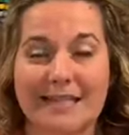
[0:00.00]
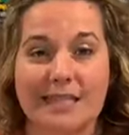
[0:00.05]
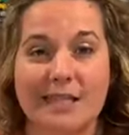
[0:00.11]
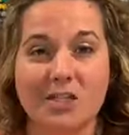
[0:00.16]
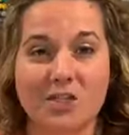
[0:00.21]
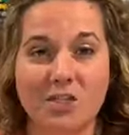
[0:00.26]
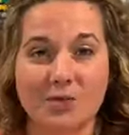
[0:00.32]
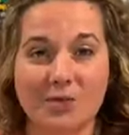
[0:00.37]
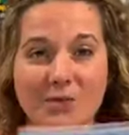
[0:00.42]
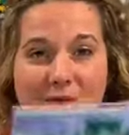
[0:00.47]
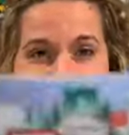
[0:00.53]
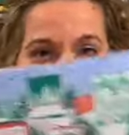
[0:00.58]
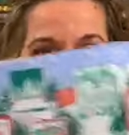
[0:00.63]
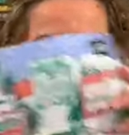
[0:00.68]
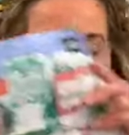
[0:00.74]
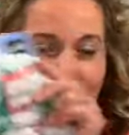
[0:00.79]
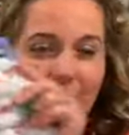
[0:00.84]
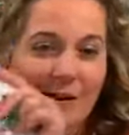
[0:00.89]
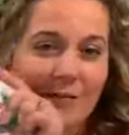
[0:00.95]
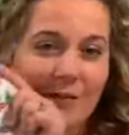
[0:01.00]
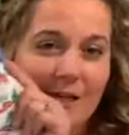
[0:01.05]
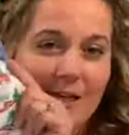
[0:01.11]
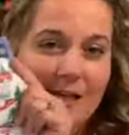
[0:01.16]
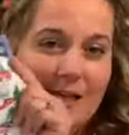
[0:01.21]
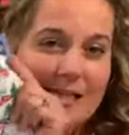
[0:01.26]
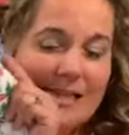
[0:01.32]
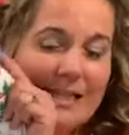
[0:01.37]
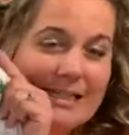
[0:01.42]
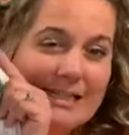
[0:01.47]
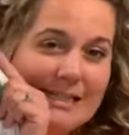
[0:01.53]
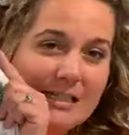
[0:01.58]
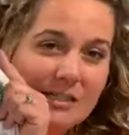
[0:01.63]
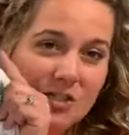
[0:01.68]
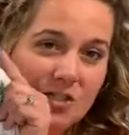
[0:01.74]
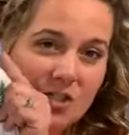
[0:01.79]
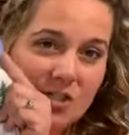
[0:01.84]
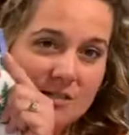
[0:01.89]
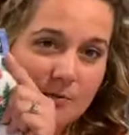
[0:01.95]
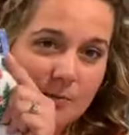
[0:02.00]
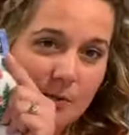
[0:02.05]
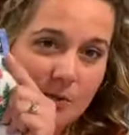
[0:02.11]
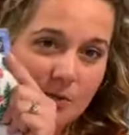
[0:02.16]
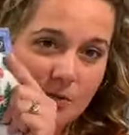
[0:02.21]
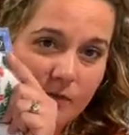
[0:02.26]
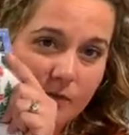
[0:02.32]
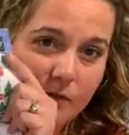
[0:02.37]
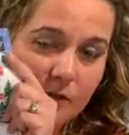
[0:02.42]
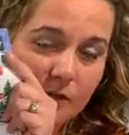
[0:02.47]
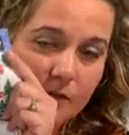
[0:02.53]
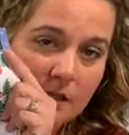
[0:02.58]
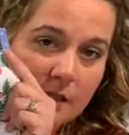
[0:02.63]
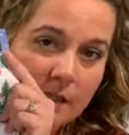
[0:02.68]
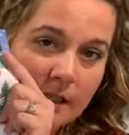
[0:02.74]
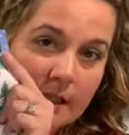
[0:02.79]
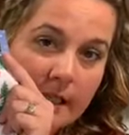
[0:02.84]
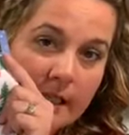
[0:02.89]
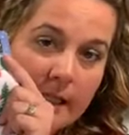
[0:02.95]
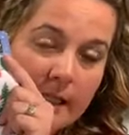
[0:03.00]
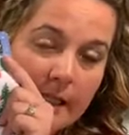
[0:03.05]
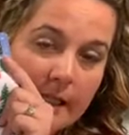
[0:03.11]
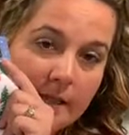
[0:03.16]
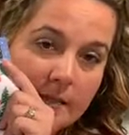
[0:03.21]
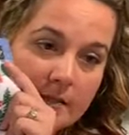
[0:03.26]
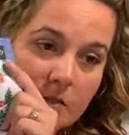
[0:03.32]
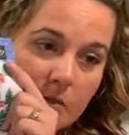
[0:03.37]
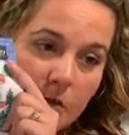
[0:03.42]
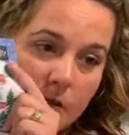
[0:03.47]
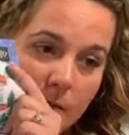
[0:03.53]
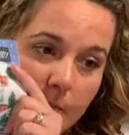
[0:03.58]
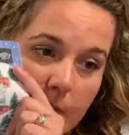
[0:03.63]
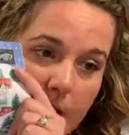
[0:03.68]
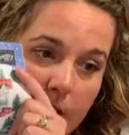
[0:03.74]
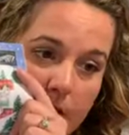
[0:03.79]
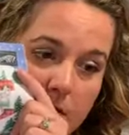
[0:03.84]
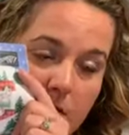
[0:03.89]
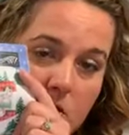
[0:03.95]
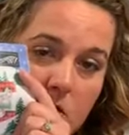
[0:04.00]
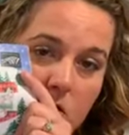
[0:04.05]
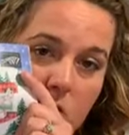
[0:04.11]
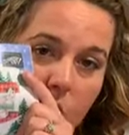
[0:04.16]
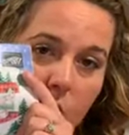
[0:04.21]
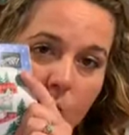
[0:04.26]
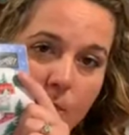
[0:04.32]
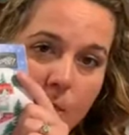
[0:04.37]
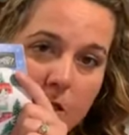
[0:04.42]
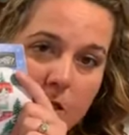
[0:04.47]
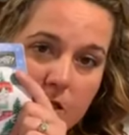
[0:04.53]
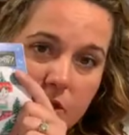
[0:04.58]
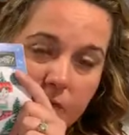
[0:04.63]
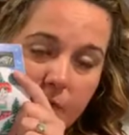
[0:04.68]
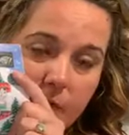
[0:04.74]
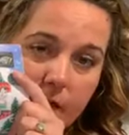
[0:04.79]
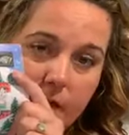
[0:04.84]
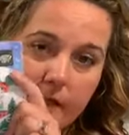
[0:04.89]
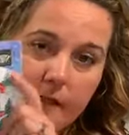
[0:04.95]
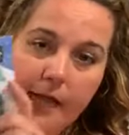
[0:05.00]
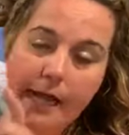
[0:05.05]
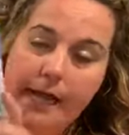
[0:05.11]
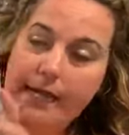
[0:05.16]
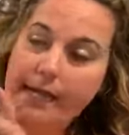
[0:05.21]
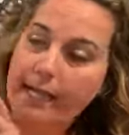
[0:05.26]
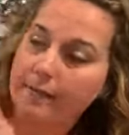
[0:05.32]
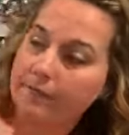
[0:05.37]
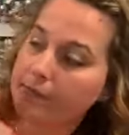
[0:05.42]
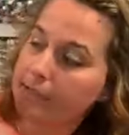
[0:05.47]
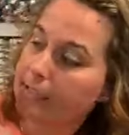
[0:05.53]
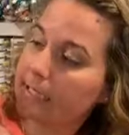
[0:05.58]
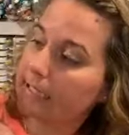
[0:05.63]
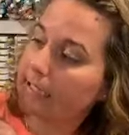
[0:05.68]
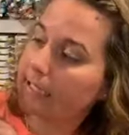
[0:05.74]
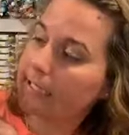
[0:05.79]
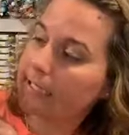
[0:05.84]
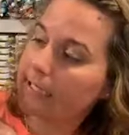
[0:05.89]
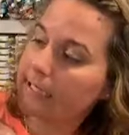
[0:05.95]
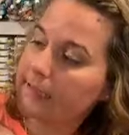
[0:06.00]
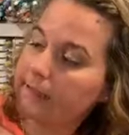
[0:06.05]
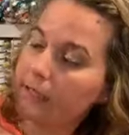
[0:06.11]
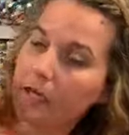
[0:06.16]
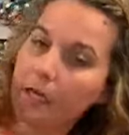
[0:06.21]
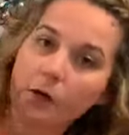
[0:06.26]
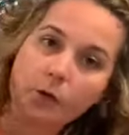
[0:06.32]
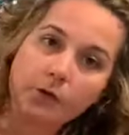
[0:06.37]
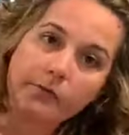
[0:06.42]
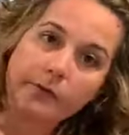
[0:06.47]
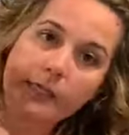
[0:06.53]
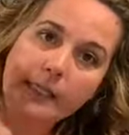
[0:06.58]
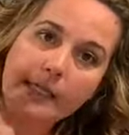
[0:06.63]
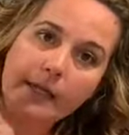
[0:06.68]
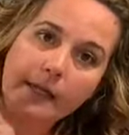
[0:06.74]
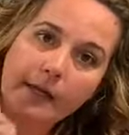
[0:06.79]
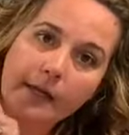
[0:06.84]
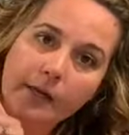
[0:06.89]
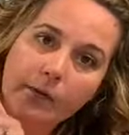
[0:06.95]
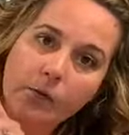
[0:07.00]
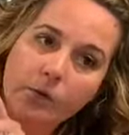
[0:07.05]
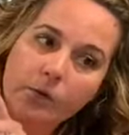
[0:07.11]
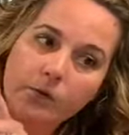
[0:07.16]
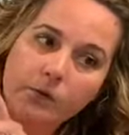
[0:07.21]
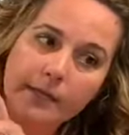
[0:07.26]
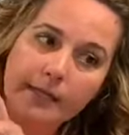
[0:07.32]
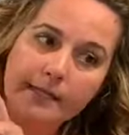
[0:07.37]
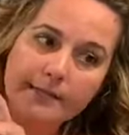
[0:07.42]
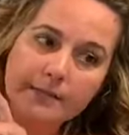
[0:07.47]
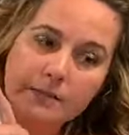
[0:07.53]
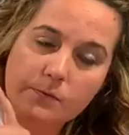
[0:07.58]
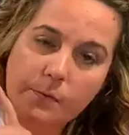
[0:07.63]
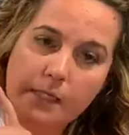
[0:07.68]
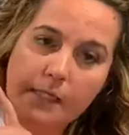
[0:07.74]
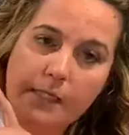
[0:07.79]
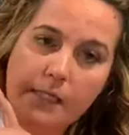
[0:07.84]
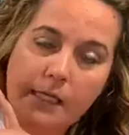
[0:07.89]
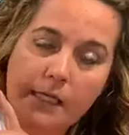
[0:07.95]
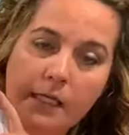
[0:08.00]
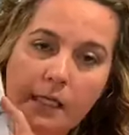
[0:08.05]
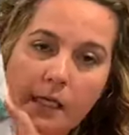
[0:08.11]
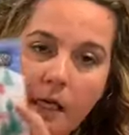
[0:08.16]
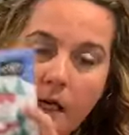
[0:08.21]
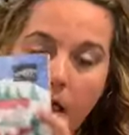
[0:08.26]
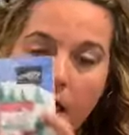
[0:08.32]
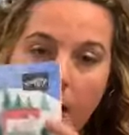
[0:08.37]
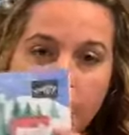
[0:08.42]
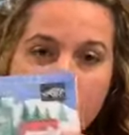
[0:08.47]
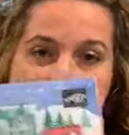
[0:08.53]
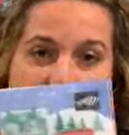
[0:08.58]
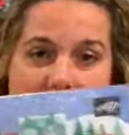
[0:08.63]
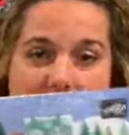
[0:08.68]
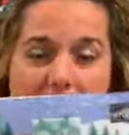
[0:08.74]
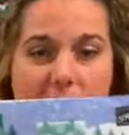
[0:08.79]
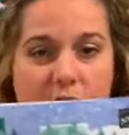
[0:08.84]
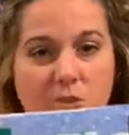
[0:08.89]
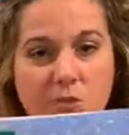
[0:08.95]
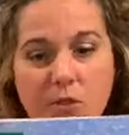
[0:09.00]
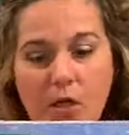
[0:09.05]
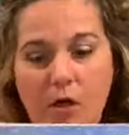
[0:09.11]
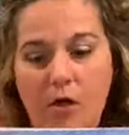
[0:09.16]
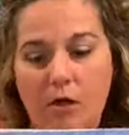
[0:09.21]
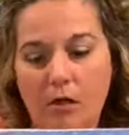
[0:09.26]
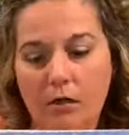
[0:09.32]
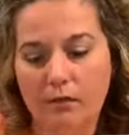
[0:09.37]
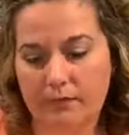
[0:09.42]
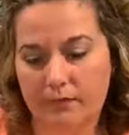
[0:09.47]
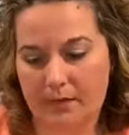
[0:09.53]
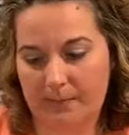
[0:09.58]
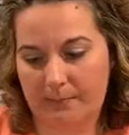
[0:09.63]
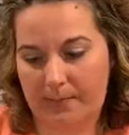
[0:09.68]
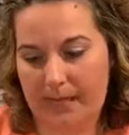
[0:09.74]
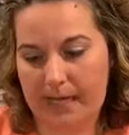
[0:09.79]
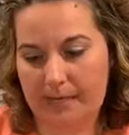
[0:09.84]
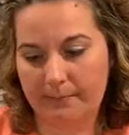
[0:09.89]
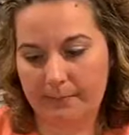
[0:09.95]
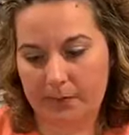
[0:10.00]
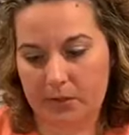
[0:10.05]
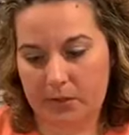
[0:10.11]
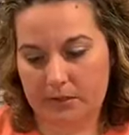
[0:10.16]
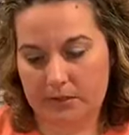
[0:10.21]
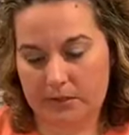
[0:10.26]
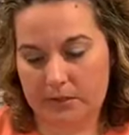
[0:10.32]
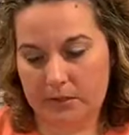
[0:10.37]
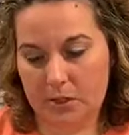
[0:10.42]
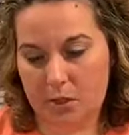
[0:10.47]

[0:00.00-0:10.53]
I can show you the cover of it. Isn't it just beautiful? It is going to be so much fun. I haven't gotten anything out of it yet. I ordered last week, um, just actually all of the papers.